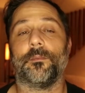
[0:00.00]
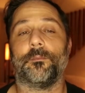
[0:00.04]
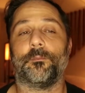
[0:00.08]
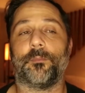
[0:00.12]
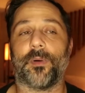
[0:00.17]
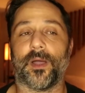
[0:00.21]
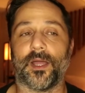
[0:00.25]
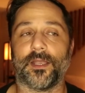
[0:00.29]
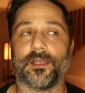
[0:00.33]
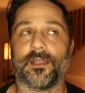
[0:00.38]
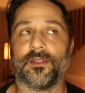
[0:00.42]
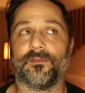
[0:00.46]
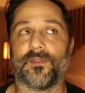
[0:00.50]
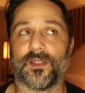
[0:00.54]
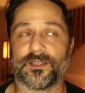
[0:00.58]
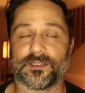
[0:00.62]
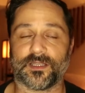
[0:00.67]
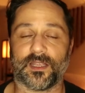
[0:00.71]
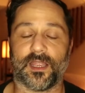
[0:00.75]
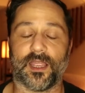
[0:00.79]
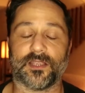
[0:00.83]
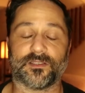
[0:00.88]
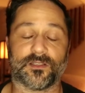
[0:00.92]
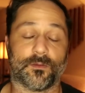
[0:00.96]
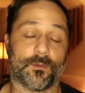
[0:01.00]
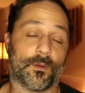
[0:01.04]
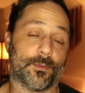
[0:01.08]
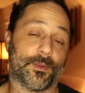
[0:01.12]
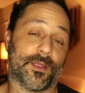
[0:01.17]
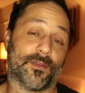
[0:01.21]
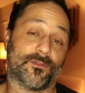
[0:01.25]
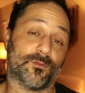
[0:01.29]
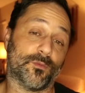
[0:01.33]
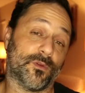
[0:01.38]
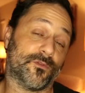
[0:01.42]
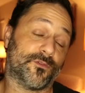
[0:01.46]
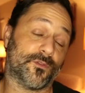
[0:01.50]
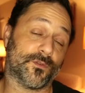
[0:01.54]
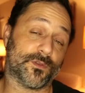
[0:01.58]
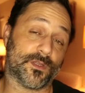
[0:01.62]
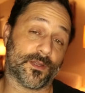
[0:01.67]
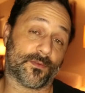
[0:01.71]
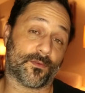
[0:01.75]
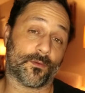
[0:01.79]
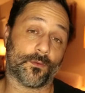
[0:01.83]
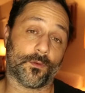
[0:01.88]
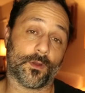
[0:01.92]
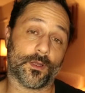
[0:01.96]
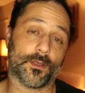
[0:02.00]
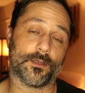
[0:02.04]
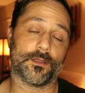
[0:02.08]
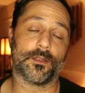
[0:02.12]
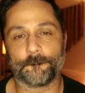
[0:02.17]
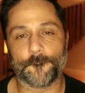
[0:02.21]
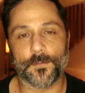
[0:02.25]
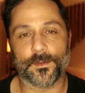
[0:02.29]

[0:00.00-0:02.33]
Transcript: But if that's the case, I'll probably have to move to a different one.